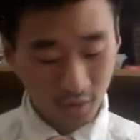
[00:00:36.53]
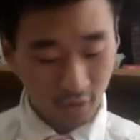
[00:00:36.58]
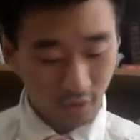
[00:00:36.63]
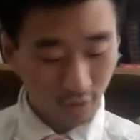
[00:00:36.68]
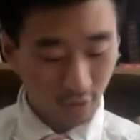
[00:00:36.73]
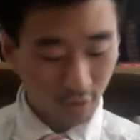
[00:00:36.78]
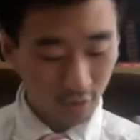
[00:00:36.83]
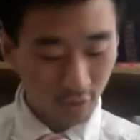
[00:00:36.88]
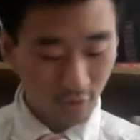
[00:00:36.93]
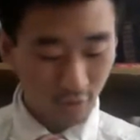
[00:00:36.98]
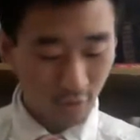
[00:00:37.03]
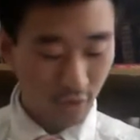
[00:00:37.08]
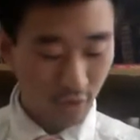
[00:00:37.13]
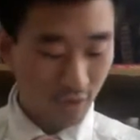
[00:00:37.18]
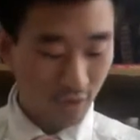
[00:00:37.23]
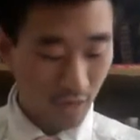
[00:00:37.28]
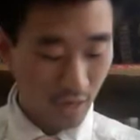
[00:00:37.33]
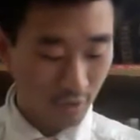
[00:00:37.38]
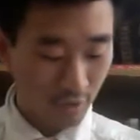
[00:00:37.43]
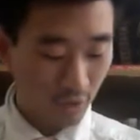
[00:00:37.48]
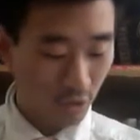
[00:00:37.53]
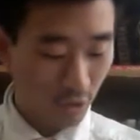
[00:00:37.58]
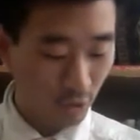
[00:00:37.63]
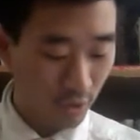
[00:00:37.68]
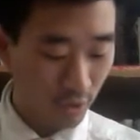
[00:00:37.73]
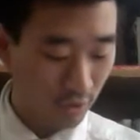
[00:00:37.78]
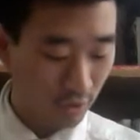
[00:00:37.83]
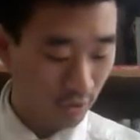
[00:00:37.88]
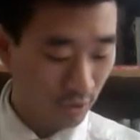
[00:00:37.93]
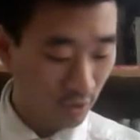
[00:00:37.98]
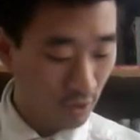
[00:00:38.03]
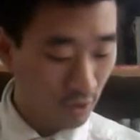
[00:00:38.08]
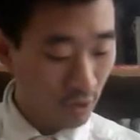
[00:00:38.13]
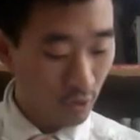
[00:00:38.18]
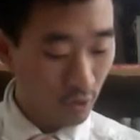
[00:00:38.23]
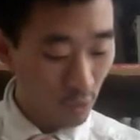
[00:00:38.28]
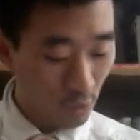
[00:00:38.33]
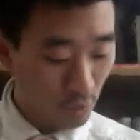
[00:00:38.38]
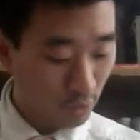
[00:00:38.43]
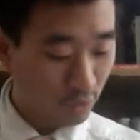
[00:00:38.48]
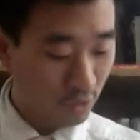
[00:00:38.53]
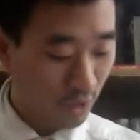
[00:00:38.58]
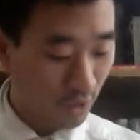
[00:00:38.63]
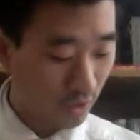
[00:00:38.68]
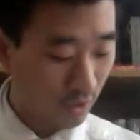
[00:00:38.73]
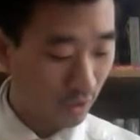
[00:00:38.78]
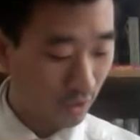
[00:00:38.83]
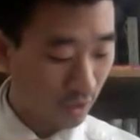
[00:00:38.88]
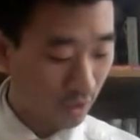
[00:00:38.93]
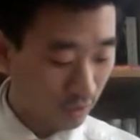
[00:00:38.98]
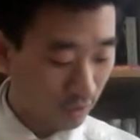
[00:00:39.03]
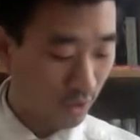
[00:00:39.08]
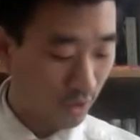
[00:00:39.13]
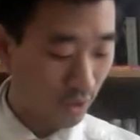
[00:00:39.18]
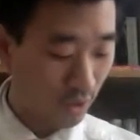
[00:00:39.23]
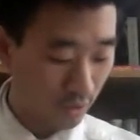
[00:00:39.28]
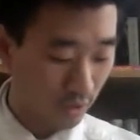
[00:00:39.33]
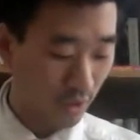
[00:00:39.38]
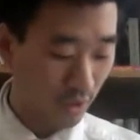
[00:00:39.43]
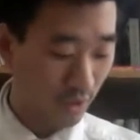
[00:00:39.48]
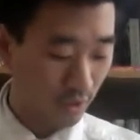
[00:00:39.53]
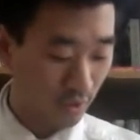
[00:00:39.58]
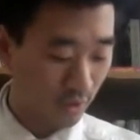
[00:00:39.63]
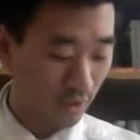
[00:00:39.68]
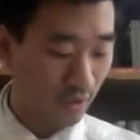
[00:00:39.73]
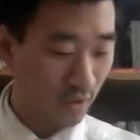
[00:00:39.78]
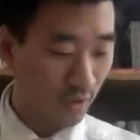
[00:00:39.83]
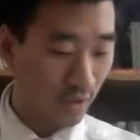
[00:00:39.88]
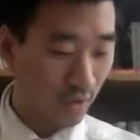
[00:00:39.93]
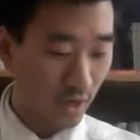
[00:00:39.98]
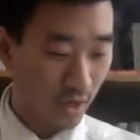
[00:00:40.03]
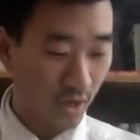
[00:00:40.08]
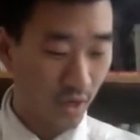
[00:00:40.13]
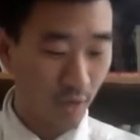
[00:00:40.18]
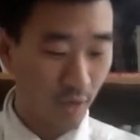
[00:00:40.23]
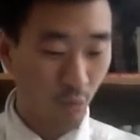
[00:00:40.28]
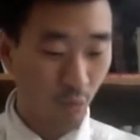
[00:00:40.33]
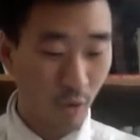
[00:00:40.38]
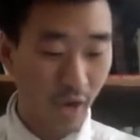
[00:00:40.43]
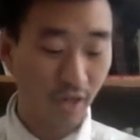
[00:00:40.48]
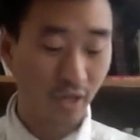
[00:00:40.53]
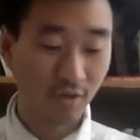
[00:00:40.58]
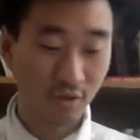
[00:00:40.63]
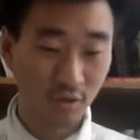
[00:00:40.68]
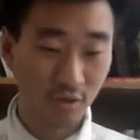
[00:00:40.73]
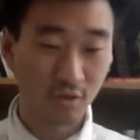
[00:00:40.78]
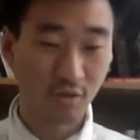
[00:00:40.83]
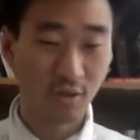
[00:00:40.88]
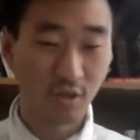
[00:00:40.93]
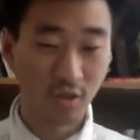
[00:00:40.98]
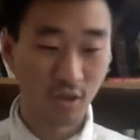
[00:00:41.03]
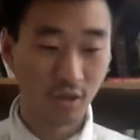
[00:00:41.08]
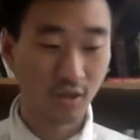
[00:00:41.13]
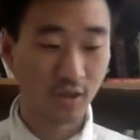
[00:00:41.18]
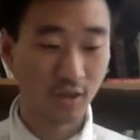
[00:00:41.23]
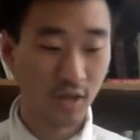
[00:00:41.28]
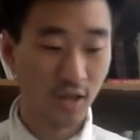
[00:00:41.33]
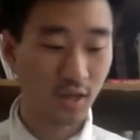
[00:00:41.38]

The article is How the U.S. Almost Can Kill the Internet and Why It Still Could.